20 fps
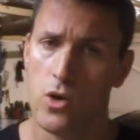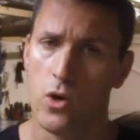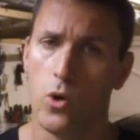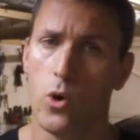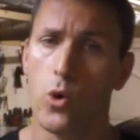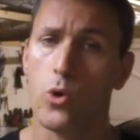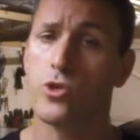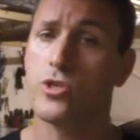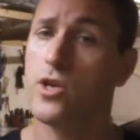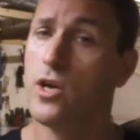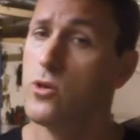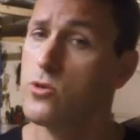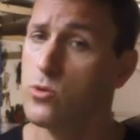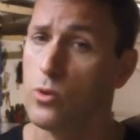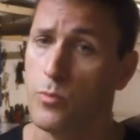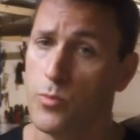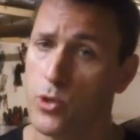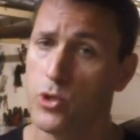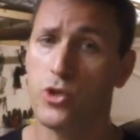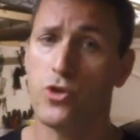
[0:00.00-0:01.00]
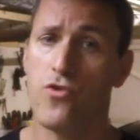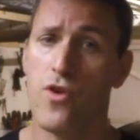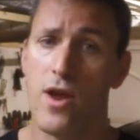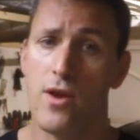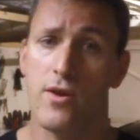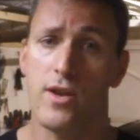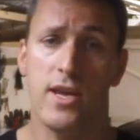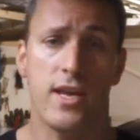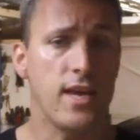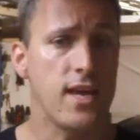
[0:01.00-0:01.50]
Autos will push
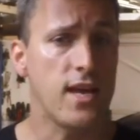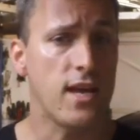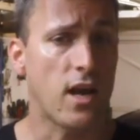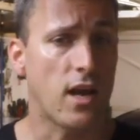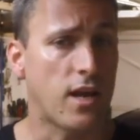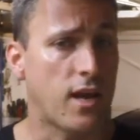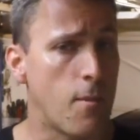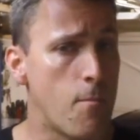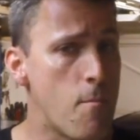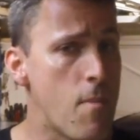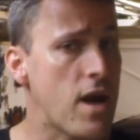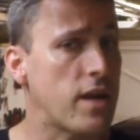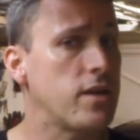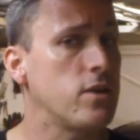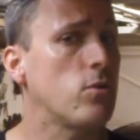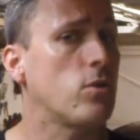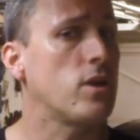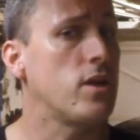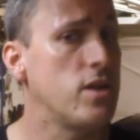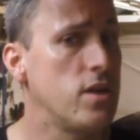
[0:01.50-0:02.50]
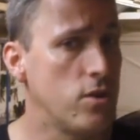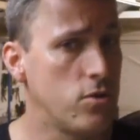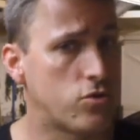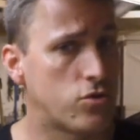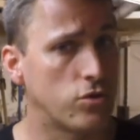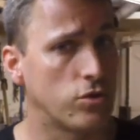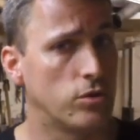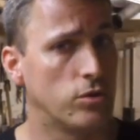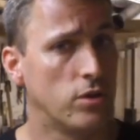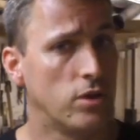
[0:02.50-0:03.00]
around in gear like a manual in
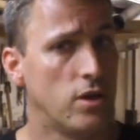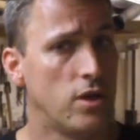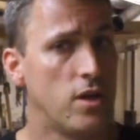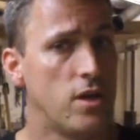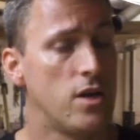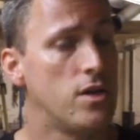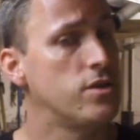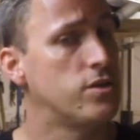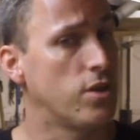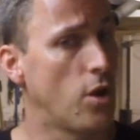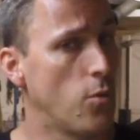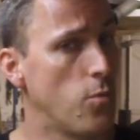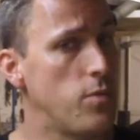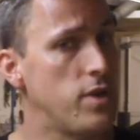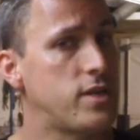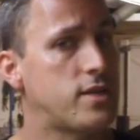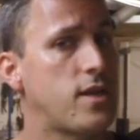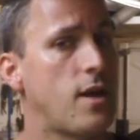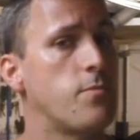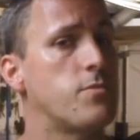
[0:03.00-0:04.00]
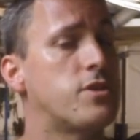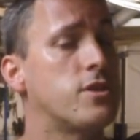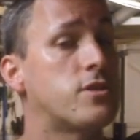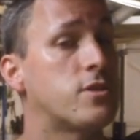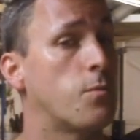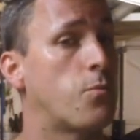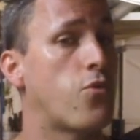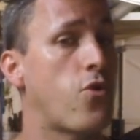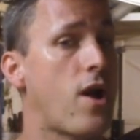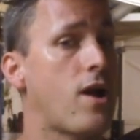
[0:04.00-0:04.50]
neutral. Don't be tempted to
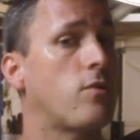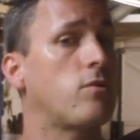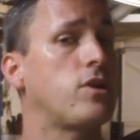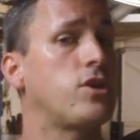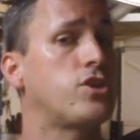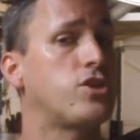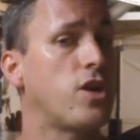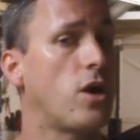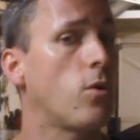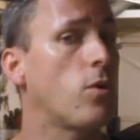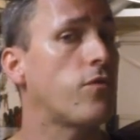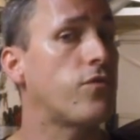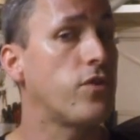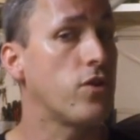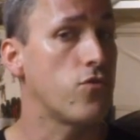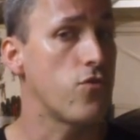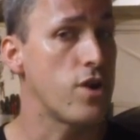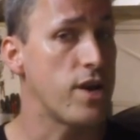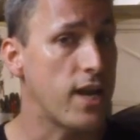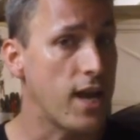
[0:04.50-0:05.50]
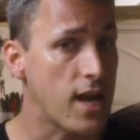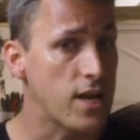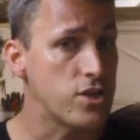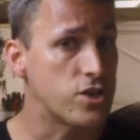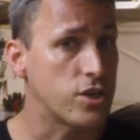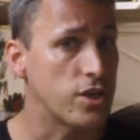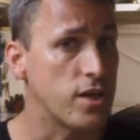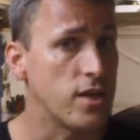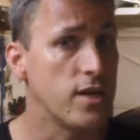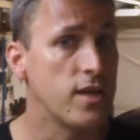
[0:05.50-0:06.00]
proudly show off your running
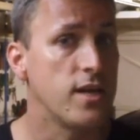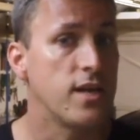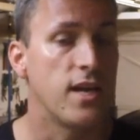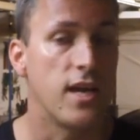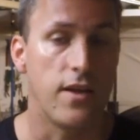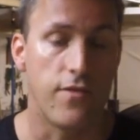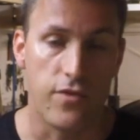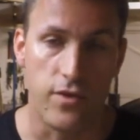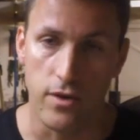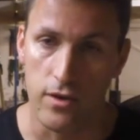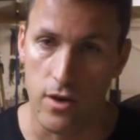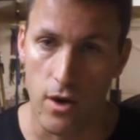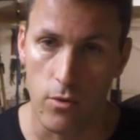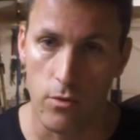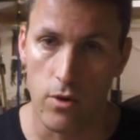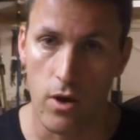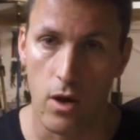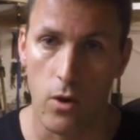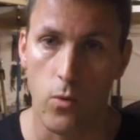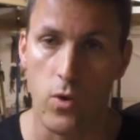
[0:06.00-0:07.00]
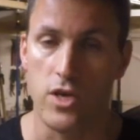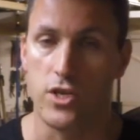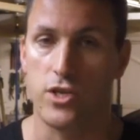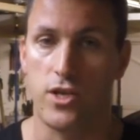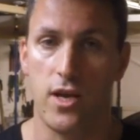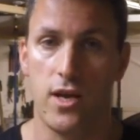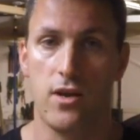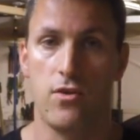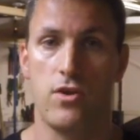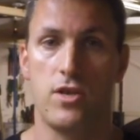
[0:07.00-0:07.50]
engine if you don't know which
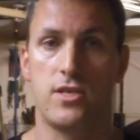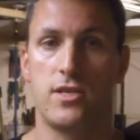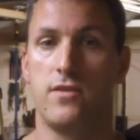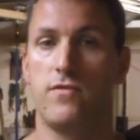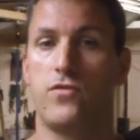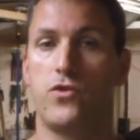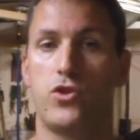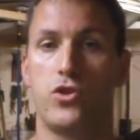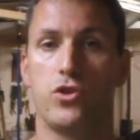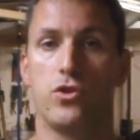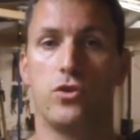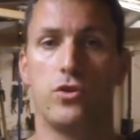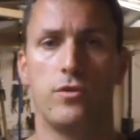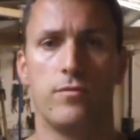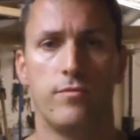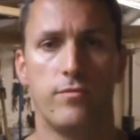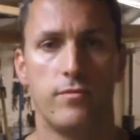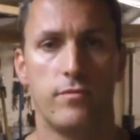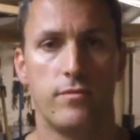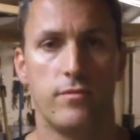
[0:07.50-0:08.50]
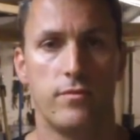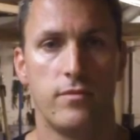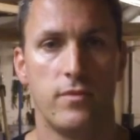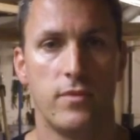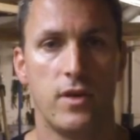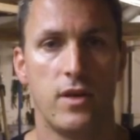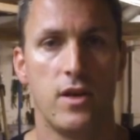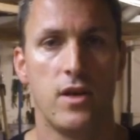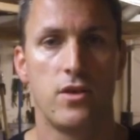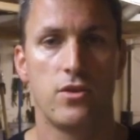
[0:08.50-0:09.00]
gear it's in for sure.
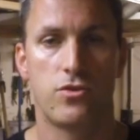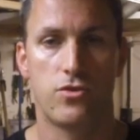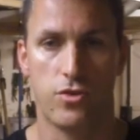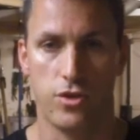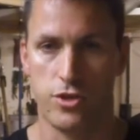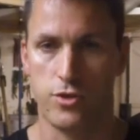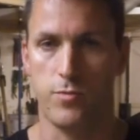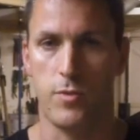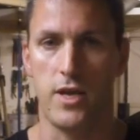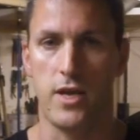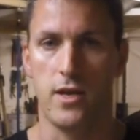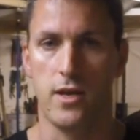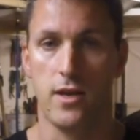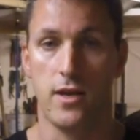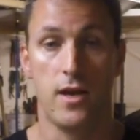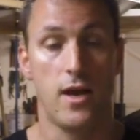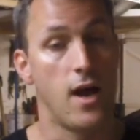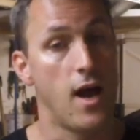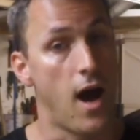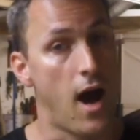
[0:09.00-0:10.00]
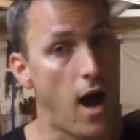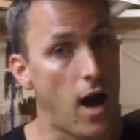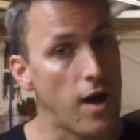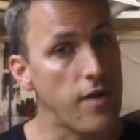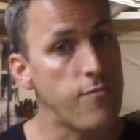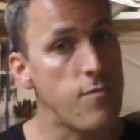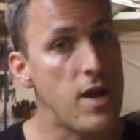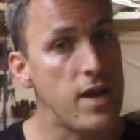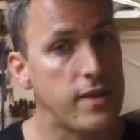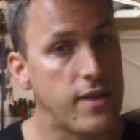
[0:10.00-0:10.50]
Trust me,
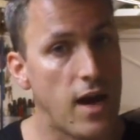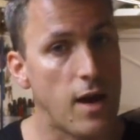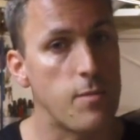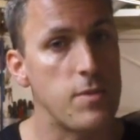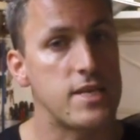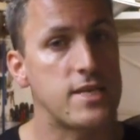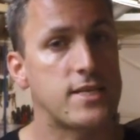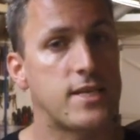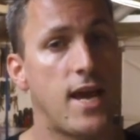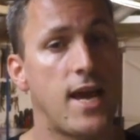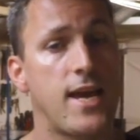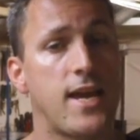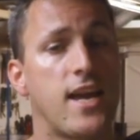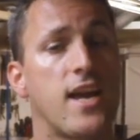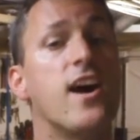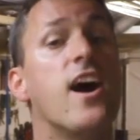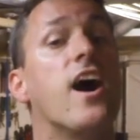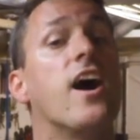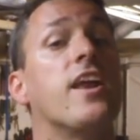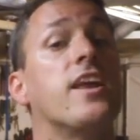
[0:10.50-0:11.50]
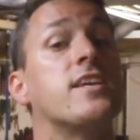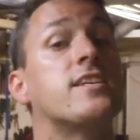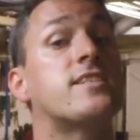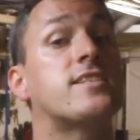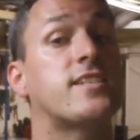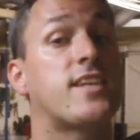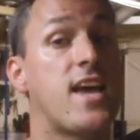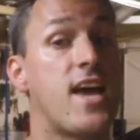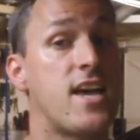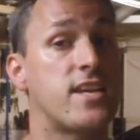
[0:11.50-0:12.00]
I've made that mistake and it
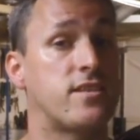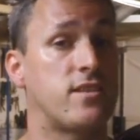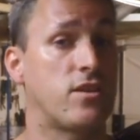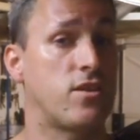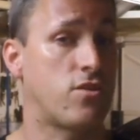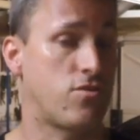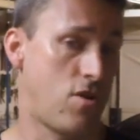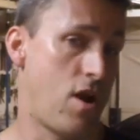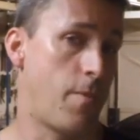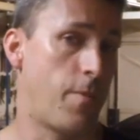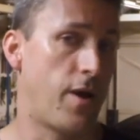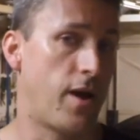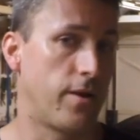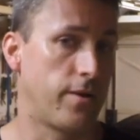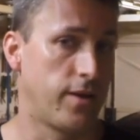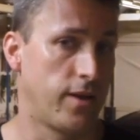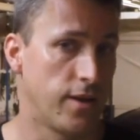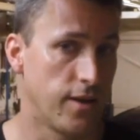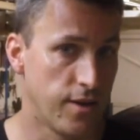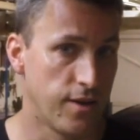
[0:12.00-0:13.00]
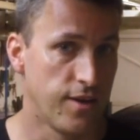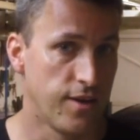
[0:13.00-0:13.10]
scares the crap out of you.